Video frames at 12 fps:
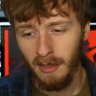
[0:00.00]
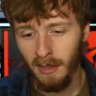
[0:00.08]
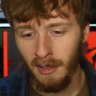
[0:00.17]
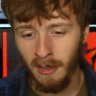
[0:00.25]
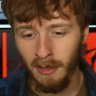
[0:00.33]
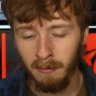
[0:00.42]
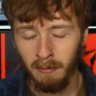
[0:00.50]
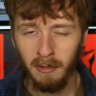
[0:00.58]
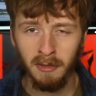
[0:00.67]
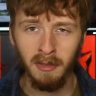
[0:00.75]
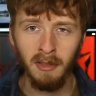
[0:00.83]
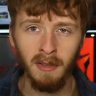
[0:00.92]
Uh,
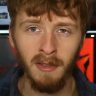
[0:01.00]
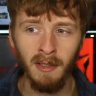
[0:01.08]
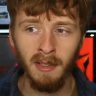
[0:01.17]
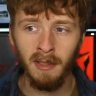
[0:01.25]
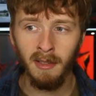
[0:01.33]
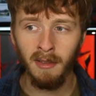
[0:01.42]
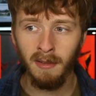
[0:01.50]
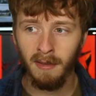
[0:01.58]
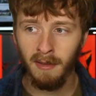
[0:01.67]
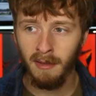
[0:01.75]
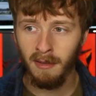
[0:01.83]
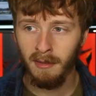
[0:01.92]
which good thing
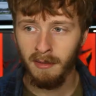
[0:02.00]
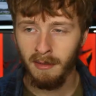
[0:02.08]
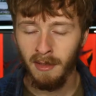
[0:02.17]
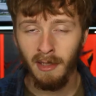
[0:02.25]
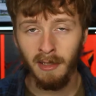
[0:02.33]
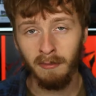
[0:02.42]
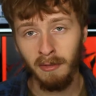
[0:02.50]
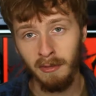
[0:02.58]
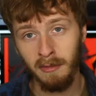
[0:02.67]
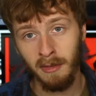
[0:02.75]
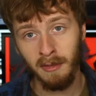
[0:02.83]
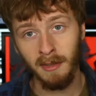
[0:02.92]
is I
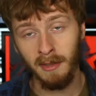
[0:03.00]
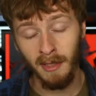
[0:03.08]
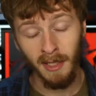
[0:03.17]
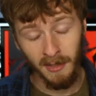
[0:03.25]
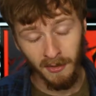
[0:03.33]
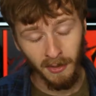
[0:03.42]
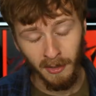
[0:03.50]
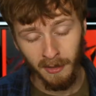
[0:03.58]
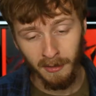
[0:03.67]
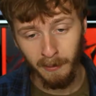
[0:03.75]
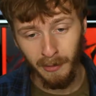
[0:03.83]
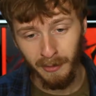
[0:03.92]
rode on a nice
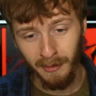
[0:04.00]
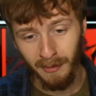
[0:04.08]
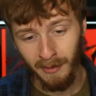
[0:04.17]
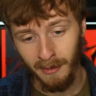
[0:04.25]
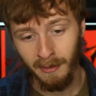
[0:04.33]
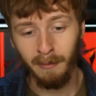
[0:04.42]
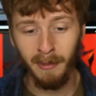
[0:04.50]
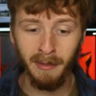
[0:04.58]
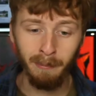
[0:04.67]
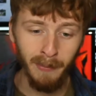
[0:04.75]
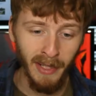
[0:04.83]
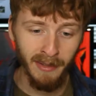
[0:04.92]
Honda motorcycle, but
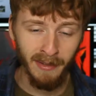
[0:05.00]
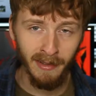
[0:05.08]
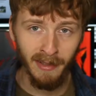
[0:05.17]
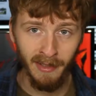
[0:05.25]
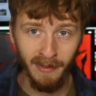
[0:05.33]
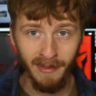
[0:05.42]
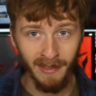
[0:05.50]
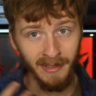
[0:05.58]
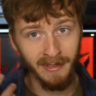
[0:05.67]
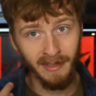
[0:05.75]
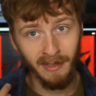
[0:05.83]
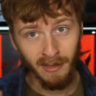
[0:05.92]
best thing is, I
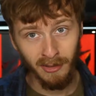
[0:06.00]
didn't